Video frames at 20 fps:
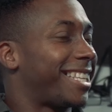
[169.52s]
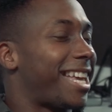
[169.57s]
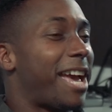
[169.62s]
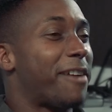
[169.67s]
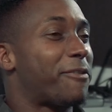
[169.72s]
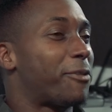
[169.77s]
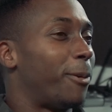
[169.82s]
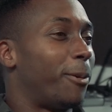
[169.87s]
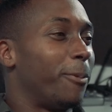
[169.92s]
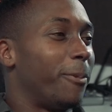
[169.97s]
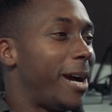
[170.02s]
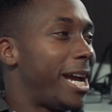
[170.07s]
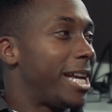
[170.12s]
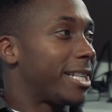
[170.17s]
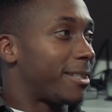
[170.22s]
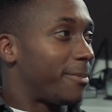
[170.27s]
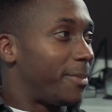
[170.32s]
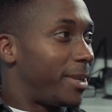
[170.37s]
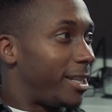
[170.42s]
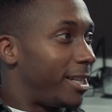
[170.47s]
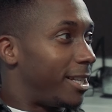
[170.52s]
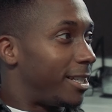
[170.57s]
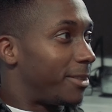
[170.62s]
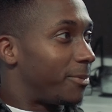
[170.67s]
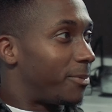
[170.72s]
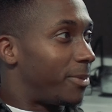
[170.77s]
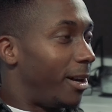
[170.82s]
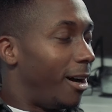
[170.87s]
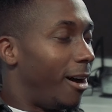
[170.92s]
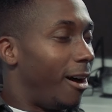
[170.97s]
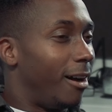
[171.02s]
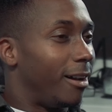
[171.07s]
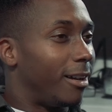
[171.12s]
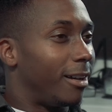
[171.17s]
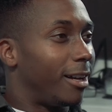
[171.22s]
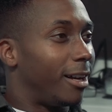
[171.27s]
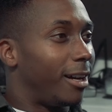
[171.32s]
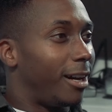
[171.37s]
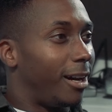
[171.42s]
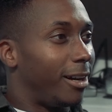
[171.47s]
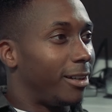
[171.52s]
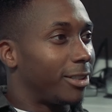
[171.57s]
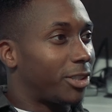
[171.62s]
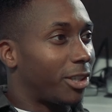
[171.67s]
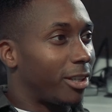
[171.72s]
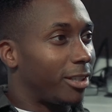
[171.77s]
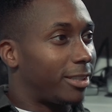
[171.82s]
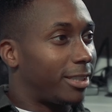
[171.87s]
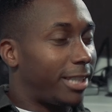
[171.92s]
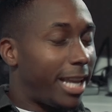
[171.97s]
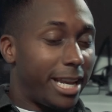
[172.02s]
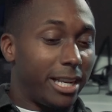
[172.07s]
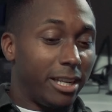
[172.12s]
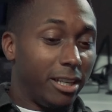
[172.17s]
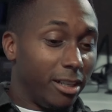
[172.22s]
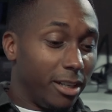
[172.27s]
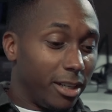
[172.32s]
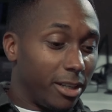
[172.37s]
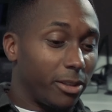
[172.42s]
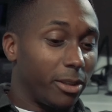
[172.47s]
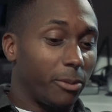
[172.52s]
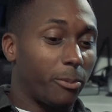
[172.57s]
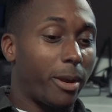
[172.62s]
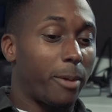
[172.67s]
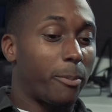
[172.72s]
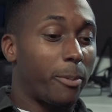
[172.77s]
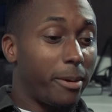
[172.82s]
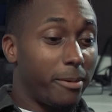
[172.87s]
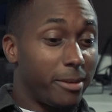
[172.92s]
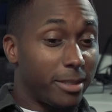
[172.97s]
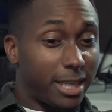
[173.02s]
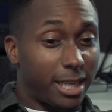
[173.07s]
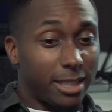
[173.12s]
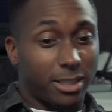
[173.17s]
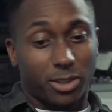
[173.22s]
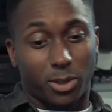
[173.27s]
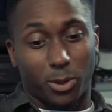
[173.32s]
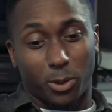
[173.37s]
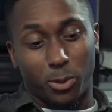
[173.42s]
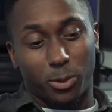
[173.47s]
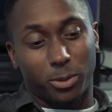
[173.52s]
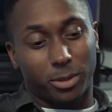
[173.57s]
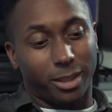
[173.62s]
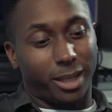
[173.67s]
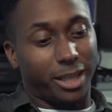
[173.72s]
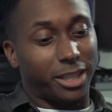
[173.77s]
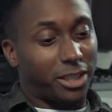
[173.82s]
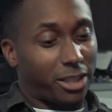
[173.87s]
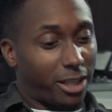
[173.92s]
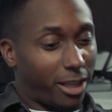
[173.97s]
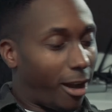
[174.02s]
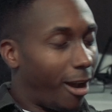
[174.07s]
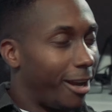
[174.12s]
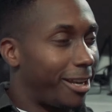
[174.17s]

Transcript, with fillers: everyone wears them, innit? Yeah, like, I, was, I was trying to say, look, like, yeah. when we was at school, like yep.